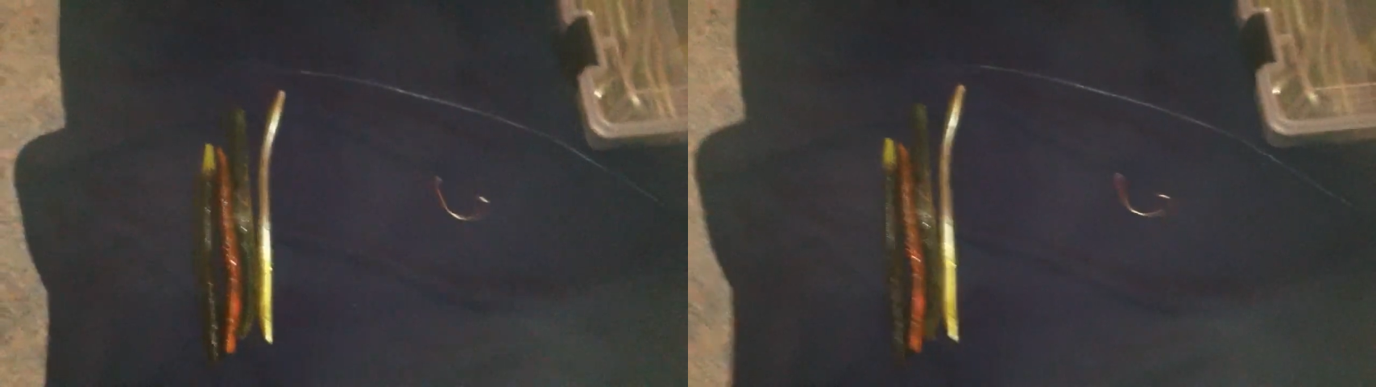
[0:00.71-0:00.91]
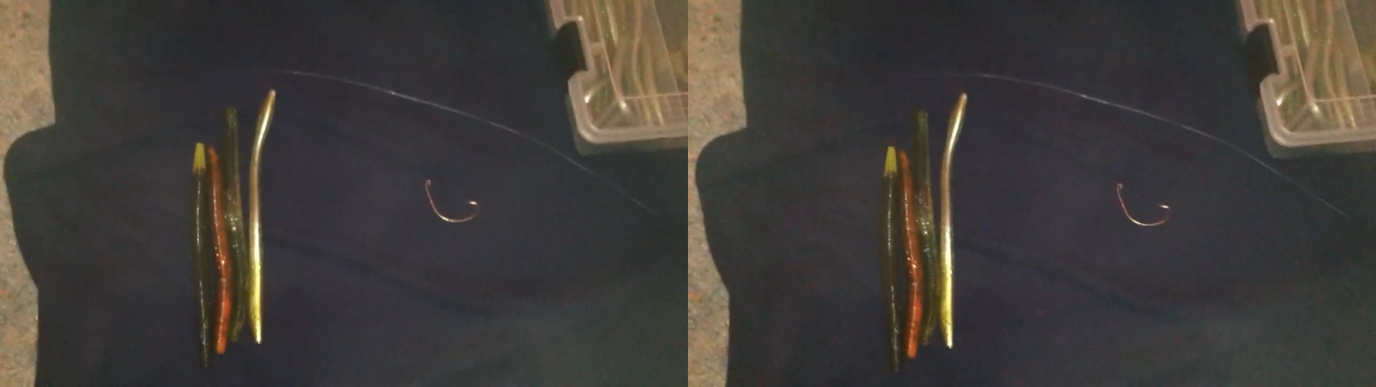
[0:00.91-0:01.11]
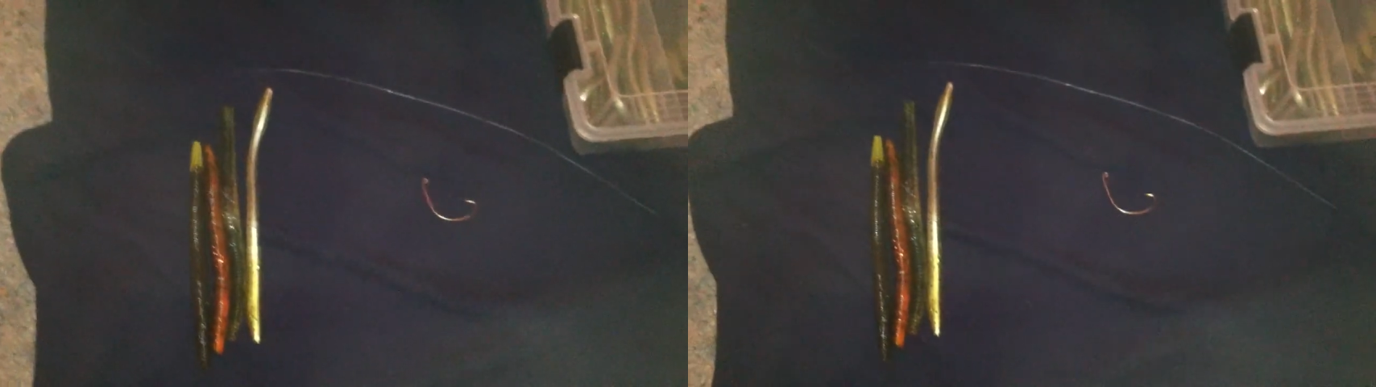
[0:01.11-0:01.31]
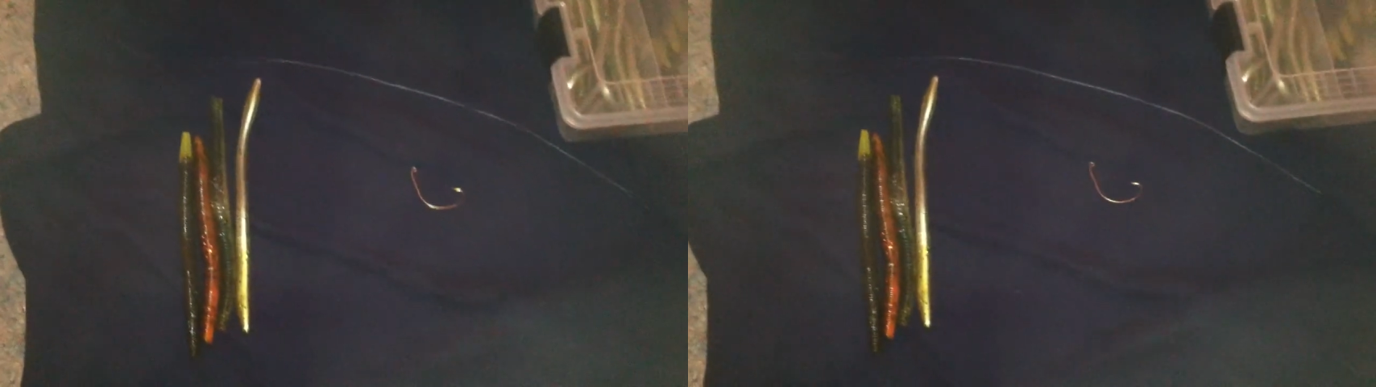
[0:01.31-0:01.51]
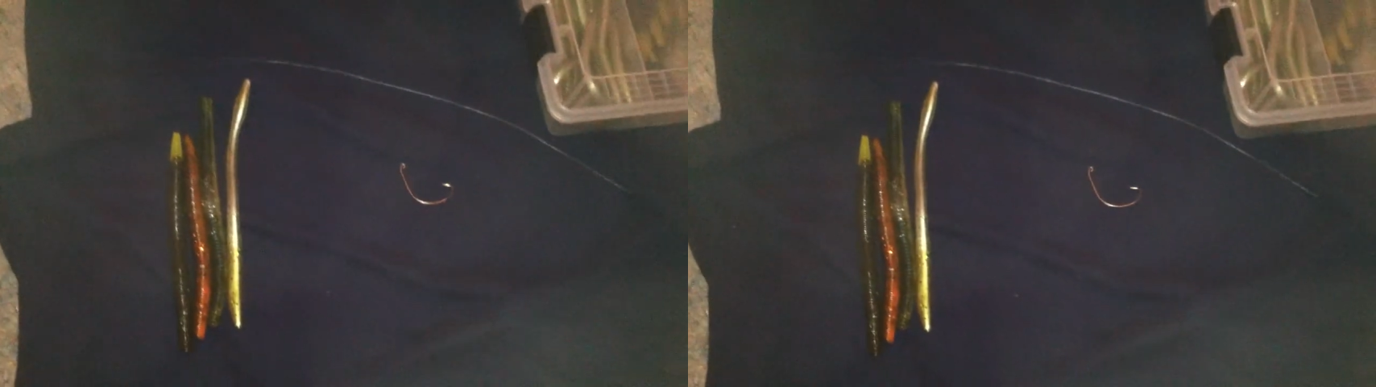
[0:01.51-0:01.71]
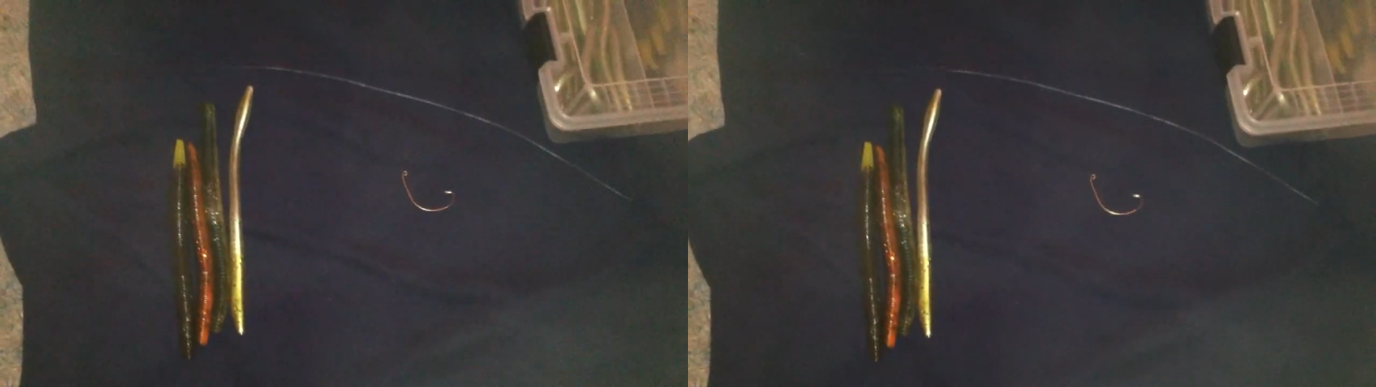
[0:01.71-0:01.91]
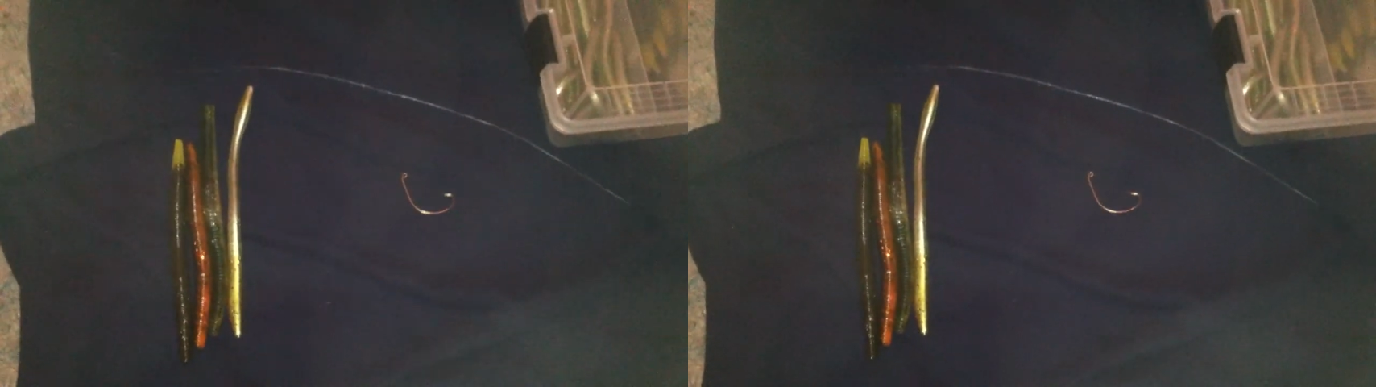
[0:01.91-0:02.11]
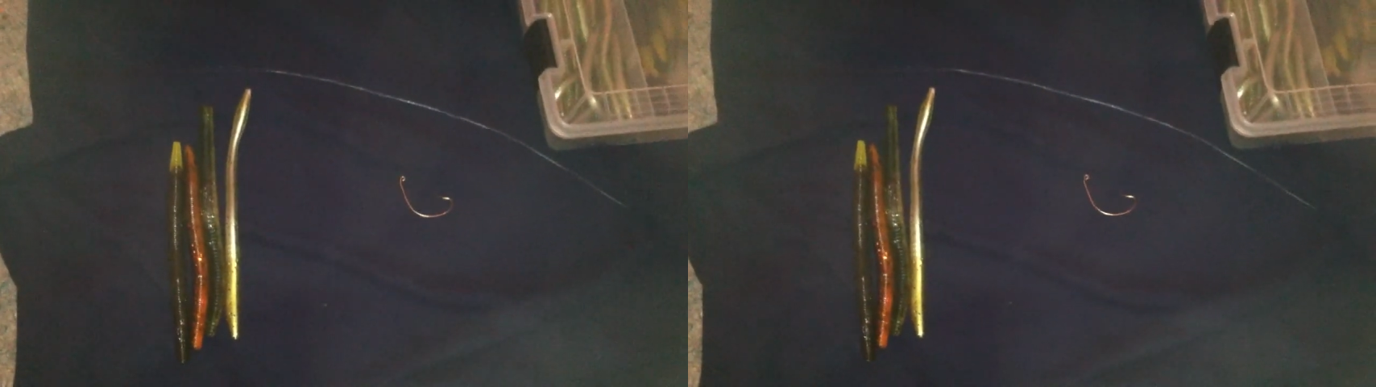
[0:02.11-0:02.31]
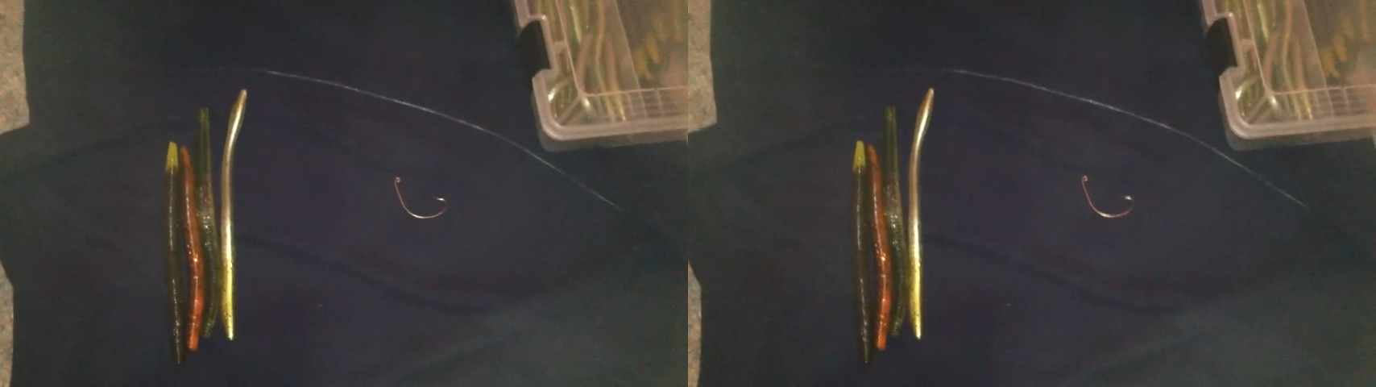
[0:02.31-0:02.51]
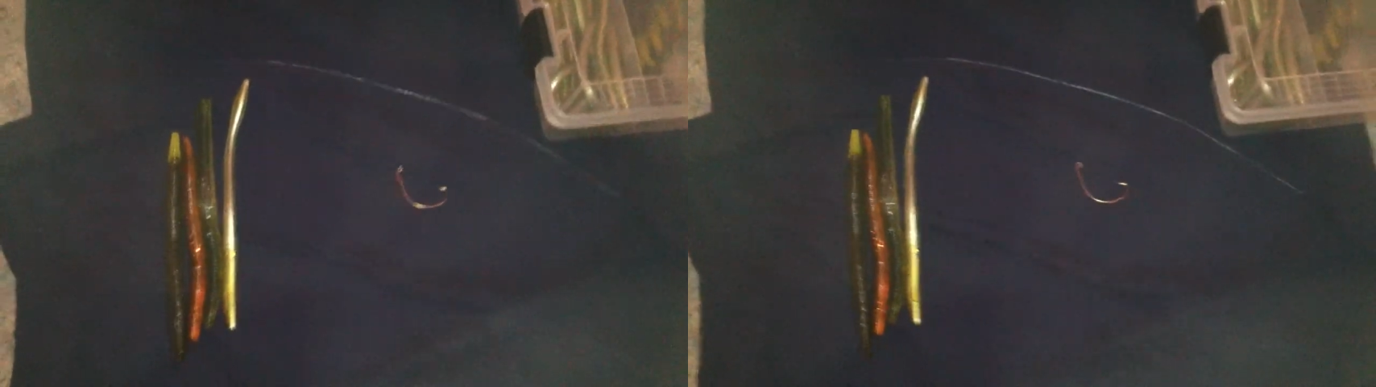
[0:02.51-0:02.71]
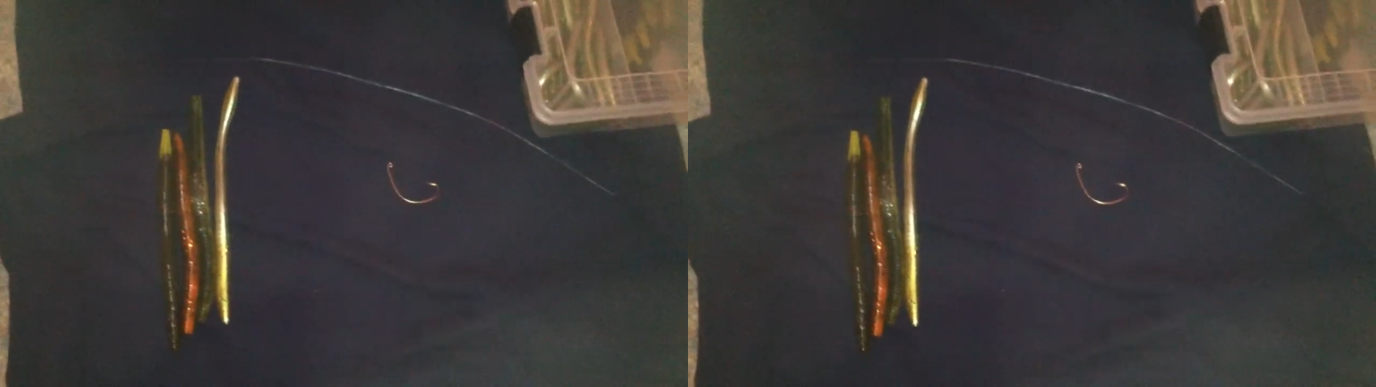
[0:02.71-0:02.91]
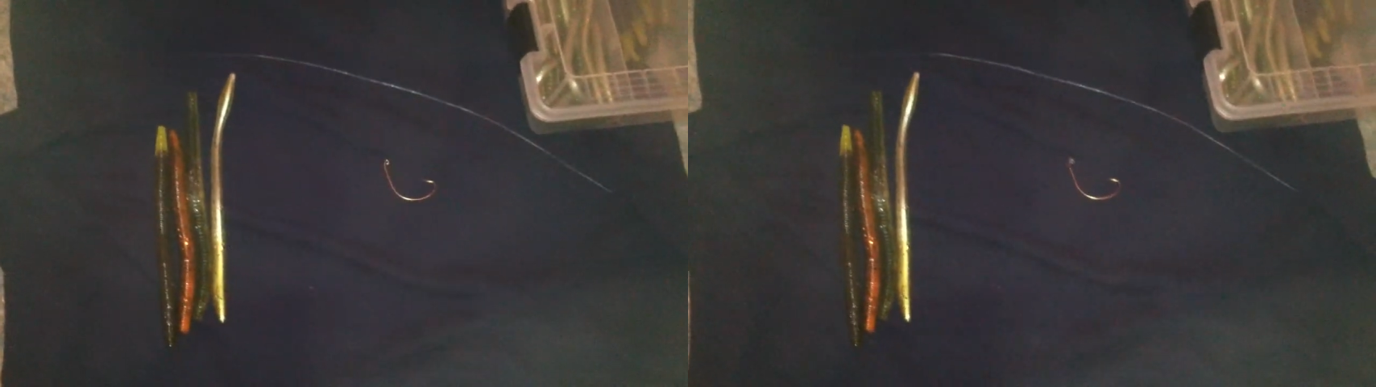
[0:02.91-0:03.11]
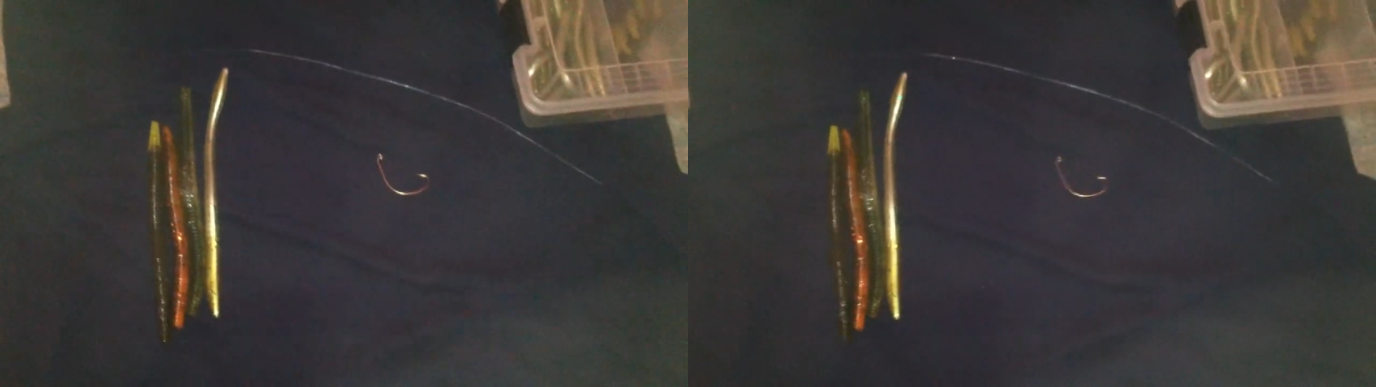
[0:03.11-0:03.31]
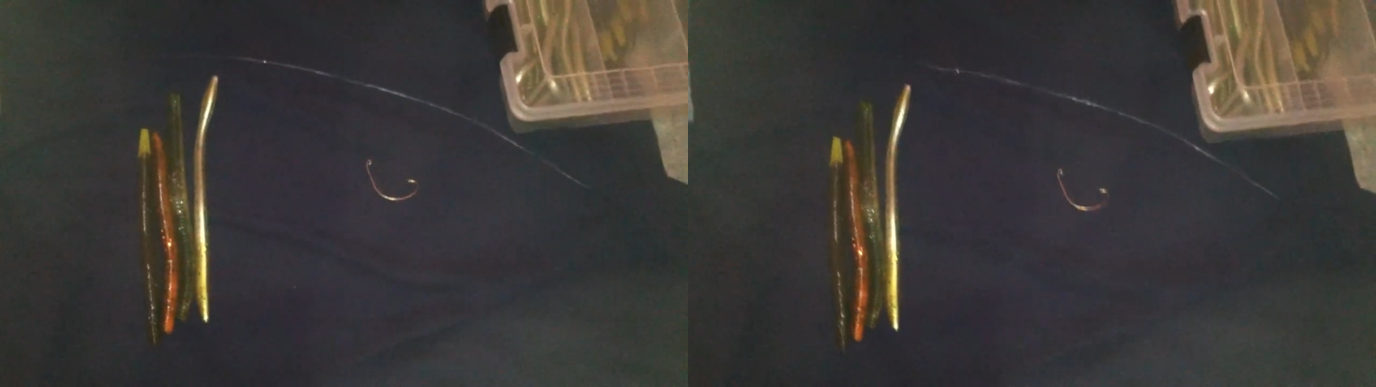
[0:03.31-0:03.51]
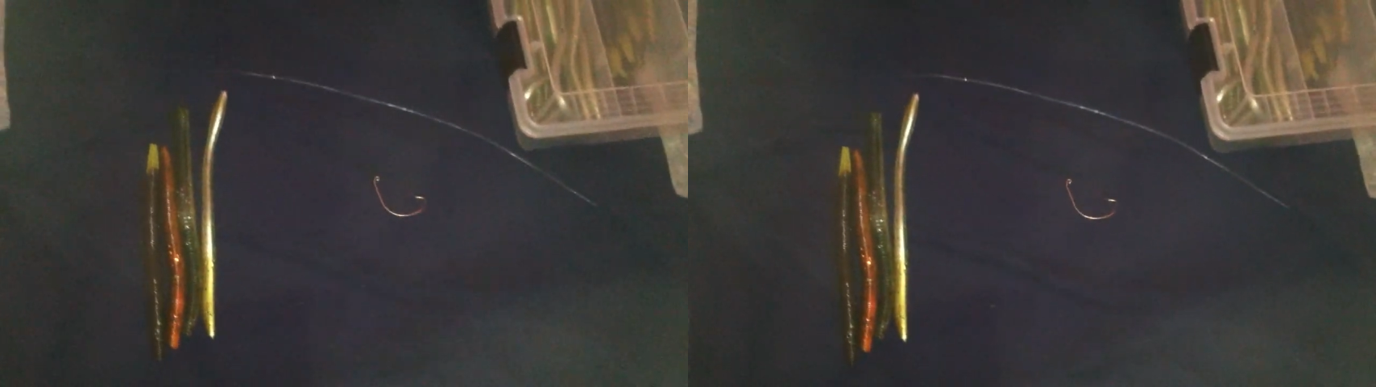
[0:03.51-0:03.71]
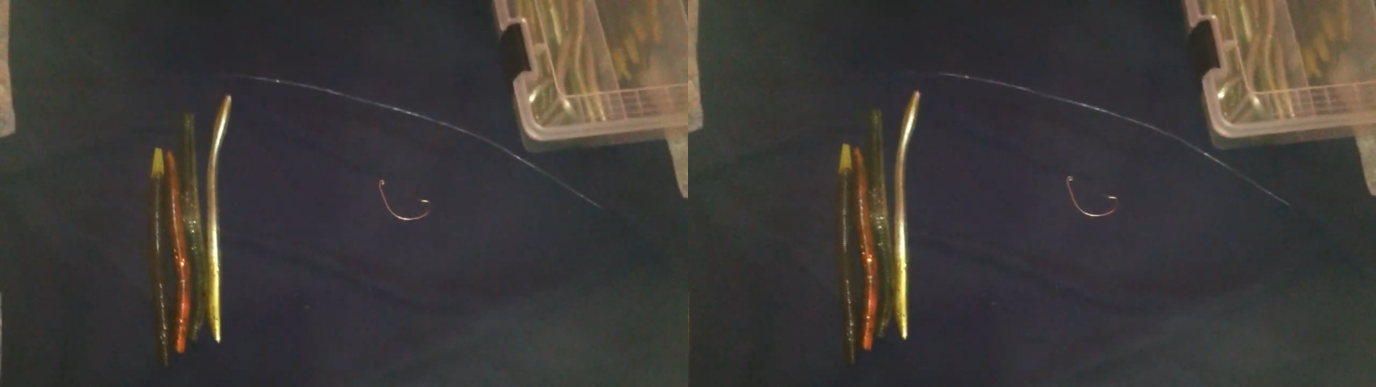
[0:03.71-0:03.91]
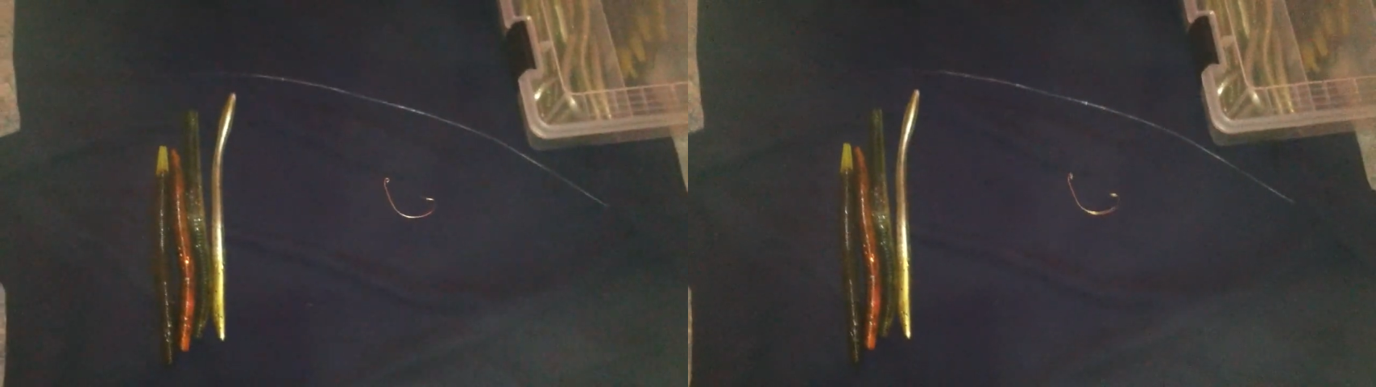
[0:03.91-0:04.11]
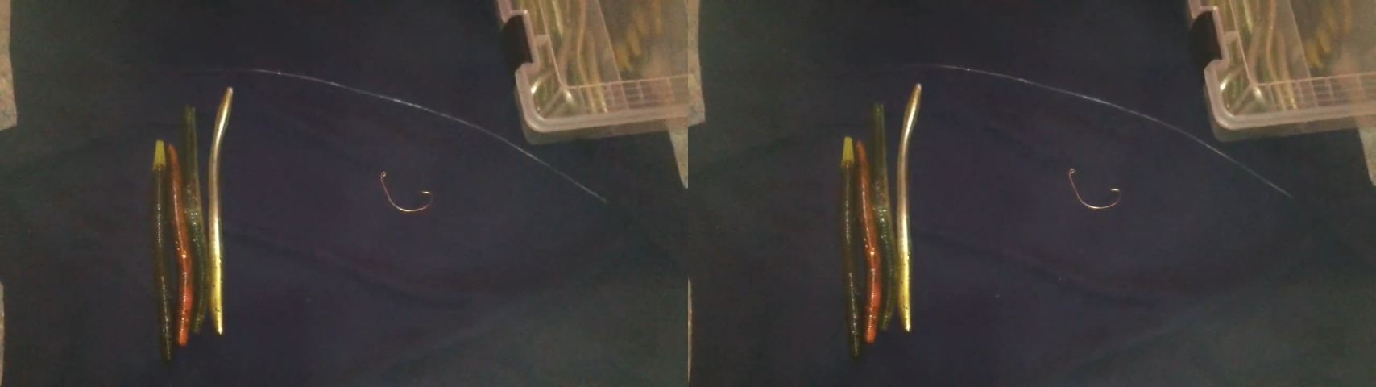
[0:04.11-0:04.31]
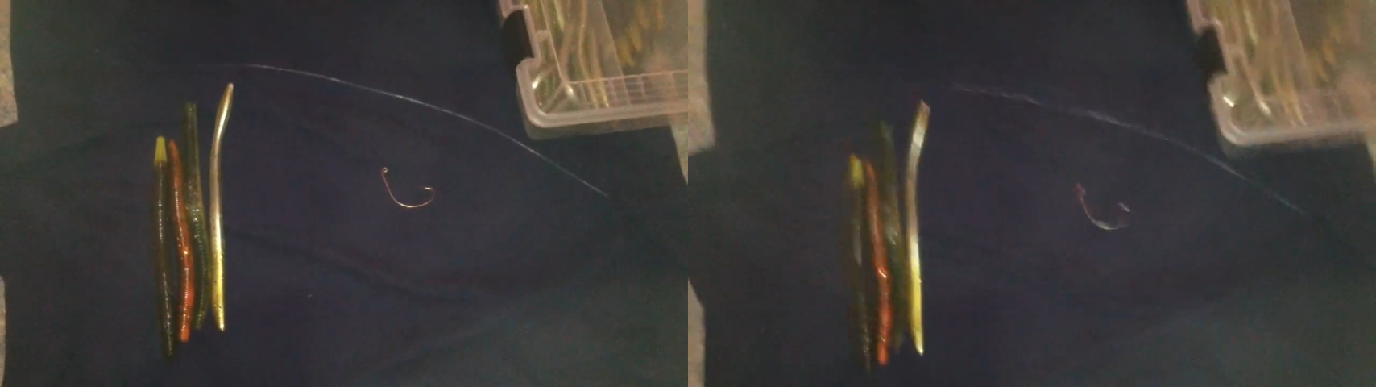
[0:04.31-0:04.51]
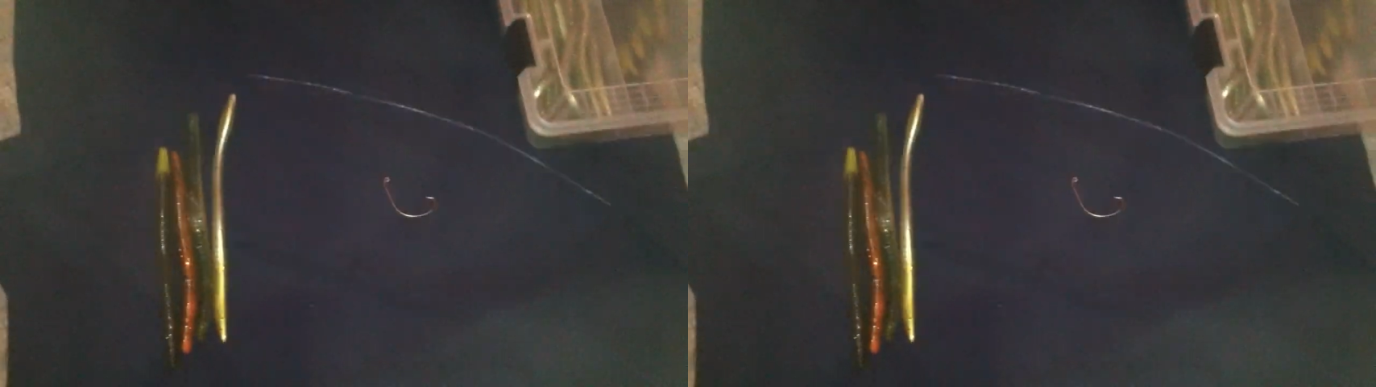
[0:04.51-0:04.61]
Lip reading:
(no speaker visible)